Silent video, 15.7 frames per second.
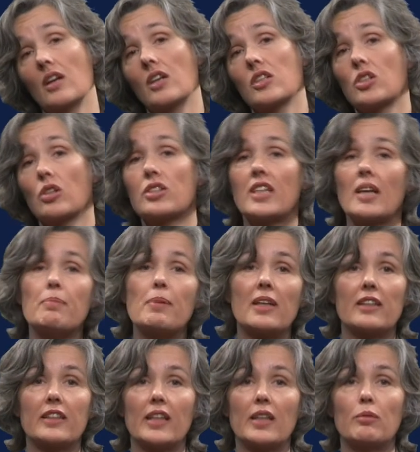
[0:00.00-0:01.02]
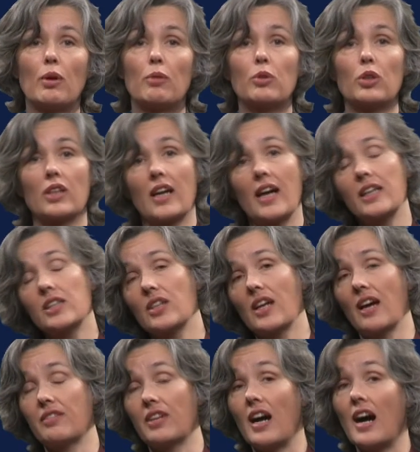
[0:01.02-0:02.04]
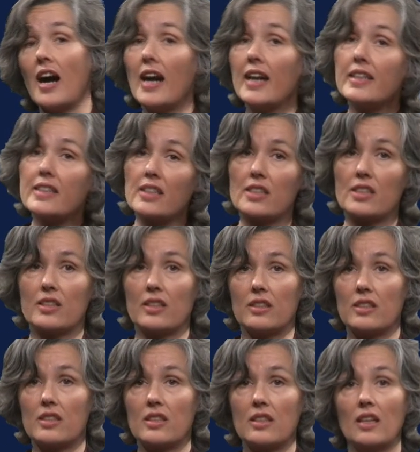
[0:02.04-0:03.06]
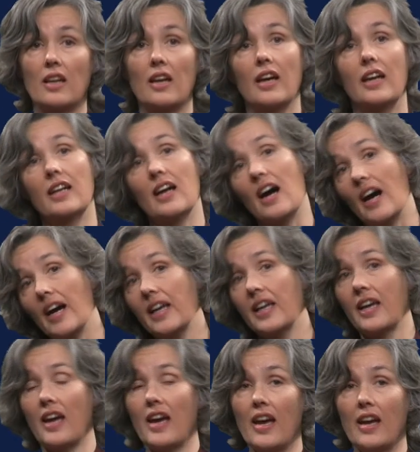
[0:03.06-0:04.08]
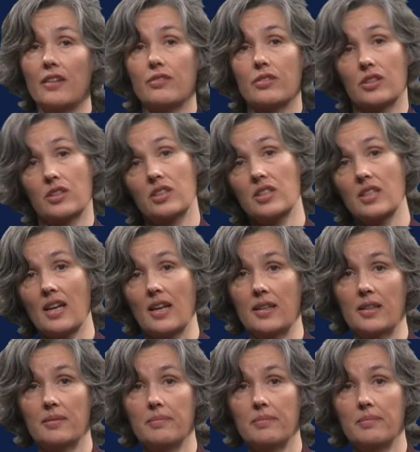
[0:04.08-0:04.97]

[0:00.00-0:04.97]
So typically, one would like to have a high distance and high k versus n.